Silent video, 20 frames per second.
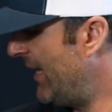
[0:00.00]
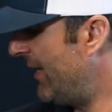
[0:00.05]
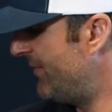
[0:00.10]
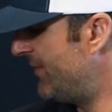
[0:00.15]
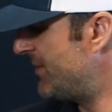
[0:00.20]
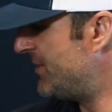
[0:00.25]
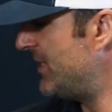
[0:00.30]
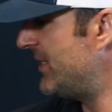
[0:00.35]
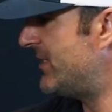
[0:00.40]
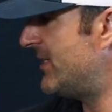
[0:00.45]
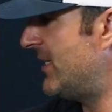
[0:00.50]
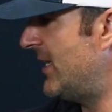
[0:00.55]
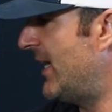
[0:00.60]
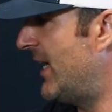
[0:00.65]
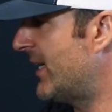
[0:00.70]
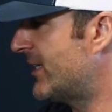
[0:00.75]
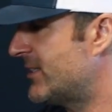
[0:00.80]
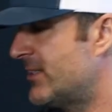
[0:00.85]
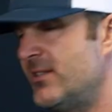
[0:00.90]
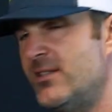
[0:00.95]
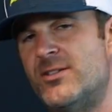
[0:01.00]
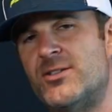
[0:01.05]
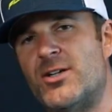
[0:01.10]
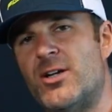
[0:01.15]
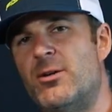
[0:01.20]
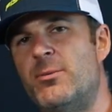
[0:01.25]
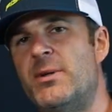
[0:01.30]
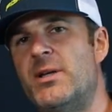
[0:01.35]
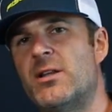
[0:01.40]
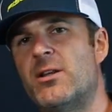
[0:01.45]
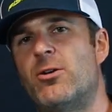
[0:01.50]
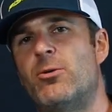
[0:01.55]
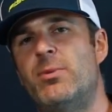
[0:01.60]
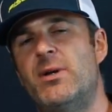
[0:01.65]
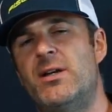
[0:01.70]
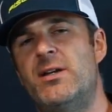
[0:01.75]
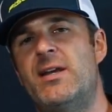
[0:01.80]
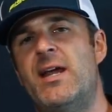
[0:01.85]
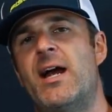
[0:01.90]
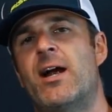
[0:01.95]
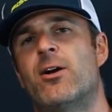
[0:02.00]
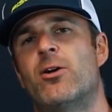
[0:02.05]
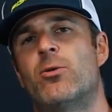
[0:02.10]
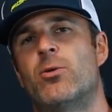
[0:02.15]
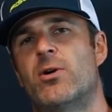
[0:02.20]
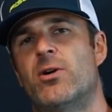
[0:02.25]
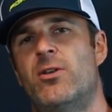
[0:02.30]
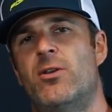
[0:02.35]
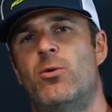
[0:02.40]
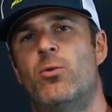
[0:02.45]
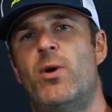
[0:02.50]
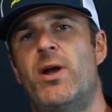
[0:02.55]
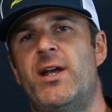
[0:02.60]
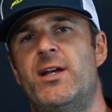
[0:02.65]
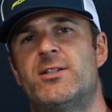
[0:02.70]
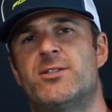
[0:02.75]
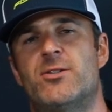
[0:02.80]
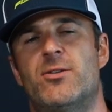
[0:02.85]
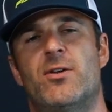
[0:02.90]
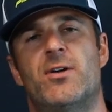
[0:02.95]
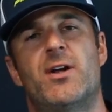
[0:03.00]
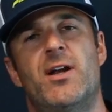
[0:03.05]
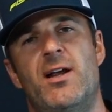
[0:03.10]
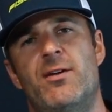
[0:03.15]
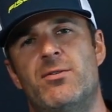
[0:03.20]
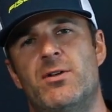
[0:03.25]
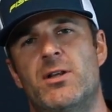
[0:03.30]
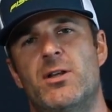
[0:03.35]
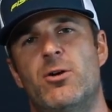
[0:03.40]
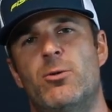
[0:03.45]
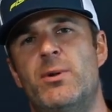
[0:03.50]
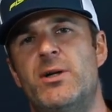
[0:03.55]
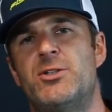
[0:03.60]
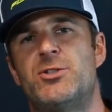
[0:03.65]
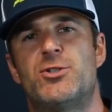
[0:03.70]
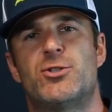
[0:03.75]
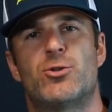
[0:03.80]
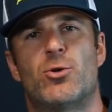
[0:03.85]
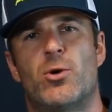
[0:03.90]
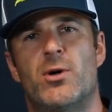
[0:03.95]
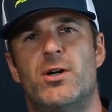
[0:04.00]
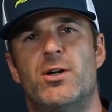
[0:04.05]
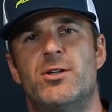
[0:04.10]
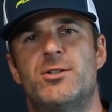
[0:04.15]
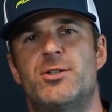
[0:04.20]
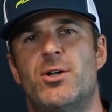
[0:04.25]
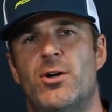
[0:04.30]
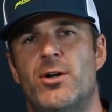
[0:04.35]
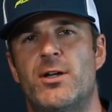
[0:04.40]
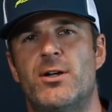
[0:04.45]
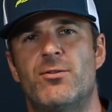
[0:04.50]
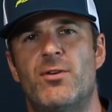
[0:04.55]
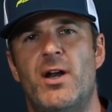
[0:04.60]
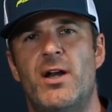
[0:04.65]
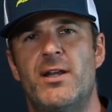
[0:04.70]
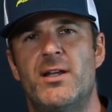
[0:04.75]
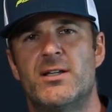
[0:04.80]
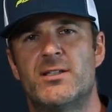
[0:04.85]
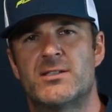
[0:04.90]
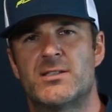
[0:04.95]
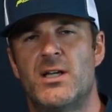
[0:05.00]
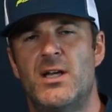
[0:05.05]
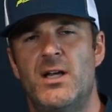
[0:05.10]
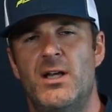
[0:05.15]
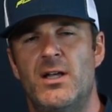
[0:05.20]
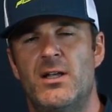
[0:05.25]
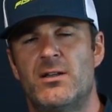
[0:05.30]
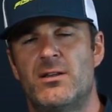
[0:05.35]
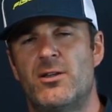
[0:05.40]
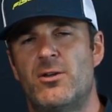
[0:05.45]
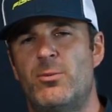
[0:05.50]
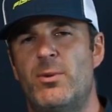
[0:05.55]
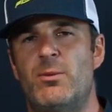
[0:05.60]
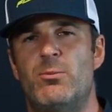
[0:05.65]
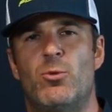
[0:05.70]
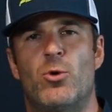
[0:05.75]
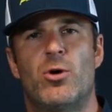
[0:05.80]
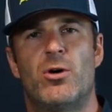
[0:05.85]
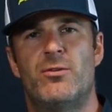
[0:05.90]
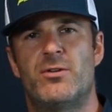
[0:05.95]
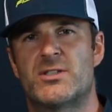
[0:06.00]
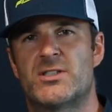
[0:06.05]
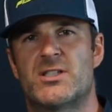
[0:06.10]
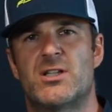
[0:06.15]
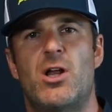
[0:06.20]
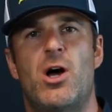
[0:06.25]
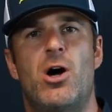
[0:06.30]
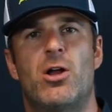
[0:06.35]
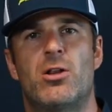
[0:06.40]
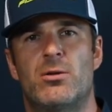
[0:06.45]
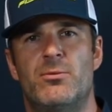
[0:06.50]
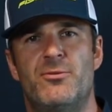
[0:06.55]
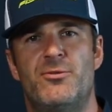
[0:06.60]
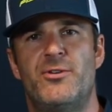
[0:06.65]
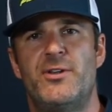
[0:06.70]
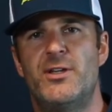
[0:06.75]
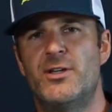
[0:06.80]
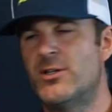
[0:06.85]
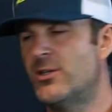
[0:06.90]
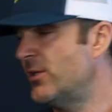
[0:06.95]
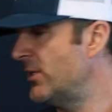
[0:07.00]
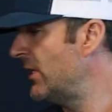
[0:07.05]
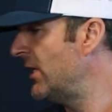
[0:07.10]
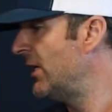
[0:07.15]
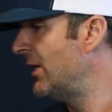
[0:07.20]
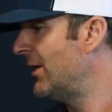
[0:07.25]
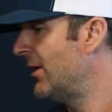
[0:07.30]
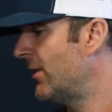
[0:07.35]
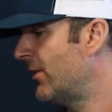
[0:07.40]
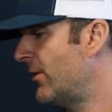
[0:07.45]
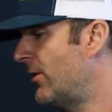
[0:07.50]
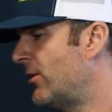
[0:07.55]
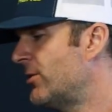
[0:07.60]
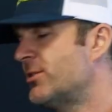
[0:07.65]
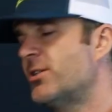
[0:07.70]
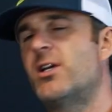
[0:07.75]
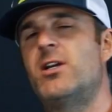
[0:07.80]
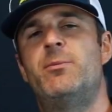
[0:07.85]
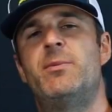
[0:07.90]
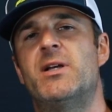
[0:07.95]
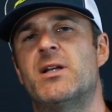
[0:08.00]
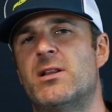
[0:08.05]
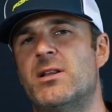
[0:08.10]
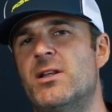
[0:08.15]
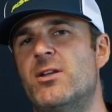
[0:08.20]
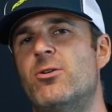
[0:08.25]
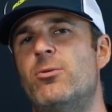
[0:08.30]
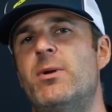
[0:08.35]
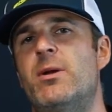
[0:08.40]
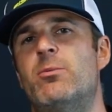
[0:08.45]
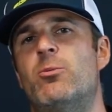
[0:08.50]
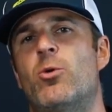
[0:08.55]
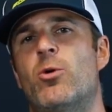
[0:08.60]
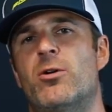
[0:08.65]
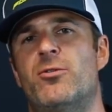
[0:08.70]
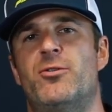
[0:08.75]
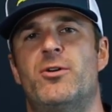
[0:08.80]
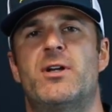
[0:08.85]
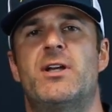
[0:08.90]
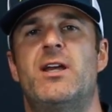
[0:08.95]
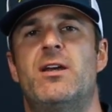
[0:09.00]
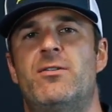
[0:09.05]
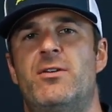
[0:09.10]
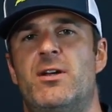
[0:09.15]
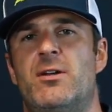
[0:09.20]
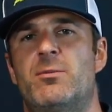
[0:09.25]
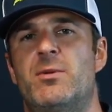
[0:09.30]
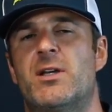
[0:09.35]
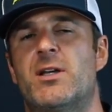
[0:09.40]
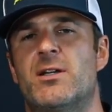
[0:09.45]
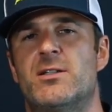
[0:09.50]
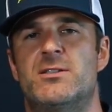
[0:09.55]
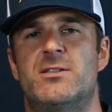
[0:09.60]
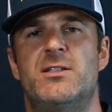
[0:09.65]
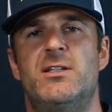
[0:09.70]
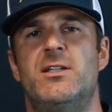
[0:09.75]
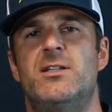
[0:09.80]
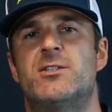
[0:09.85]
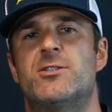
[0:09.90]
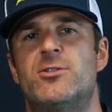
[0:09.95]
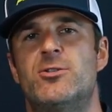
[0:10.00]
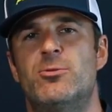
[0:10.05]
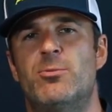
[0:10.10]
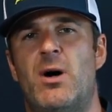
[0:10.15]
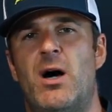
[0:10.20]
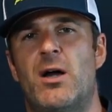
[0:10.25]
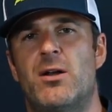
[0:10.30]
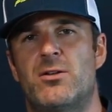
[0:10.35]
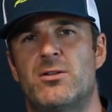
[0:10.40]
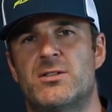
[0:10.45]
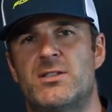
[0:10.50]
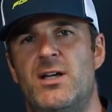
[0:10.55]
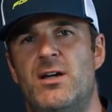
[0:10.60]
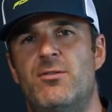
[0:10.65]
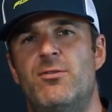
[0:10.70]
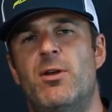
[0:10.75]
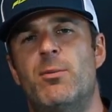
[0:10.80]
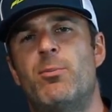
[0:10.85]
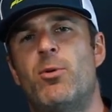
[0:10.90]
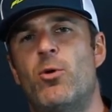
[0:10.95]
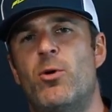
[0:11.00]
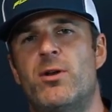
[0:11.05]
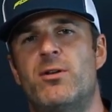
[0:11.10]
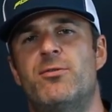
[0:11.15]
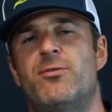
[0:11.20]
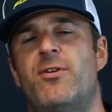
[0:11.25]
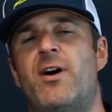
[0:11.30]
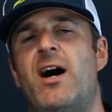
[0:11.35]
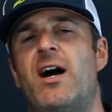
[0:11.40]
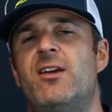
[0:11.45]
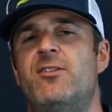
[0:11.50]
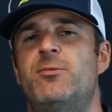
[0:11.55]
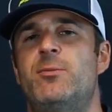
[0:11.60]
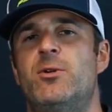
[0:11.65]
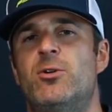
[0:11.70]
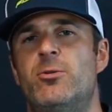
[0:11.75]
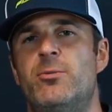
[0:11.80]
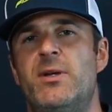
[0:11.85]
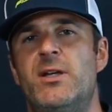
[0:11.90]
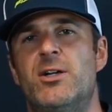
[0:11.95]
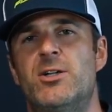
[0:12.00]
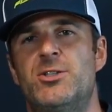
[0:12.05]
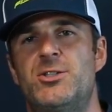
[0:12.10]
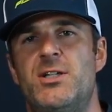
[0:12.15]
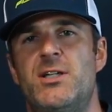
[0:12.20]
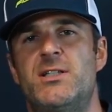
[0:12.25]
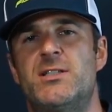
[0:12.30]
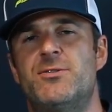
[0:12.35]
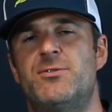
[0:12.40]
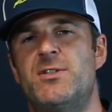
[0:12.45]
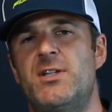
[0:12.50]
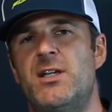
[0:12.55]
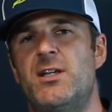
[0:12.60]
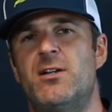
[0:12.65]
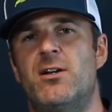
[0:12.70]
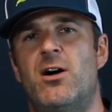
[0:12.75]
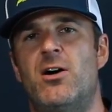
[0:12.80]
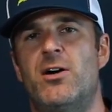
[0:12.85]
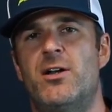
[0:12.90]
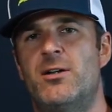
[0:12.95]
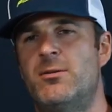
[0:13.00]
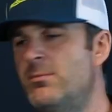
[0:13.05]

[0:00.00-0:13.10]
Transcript: and the DTX, these are gonna be a little bit narrower in the waist, so they're gonna have a little bit shorter turning radius, a little bit more of a slalom feel. They're also gonna be a little bit more forgiving because these two models have the 0.5 millimeter sheets of Tetanol in